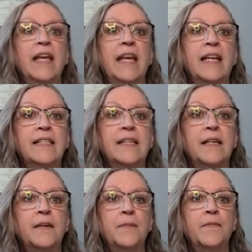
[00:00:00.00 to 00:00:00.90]
It is
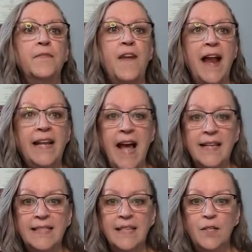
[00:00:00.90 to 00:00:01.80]
a fatty
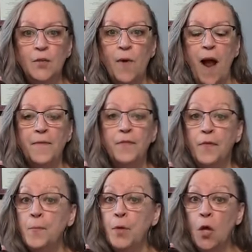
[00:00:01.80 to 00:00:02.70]
acid derived
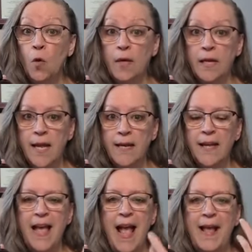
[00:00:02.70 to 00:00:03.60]
from coconut,
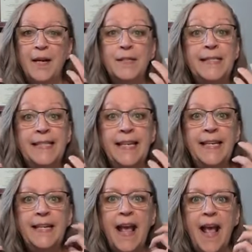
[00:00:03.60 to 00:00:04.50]
and our
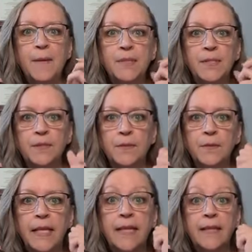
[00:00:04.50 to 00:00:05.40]
skin
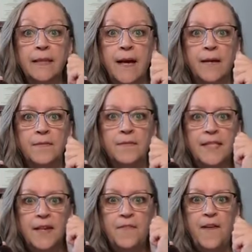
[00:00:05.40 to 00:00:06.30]
absolutely
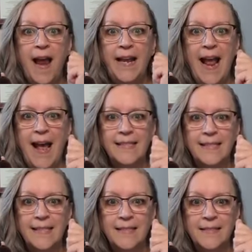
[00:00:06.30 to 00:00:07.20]
loves fatty
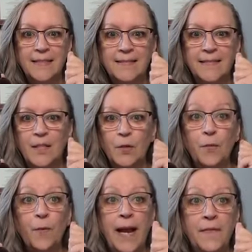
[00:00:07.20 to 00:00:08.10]
acids. They're
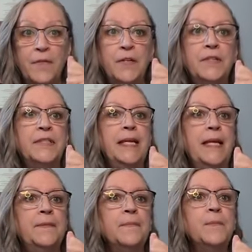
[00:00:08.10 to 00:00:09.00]
great for your skin.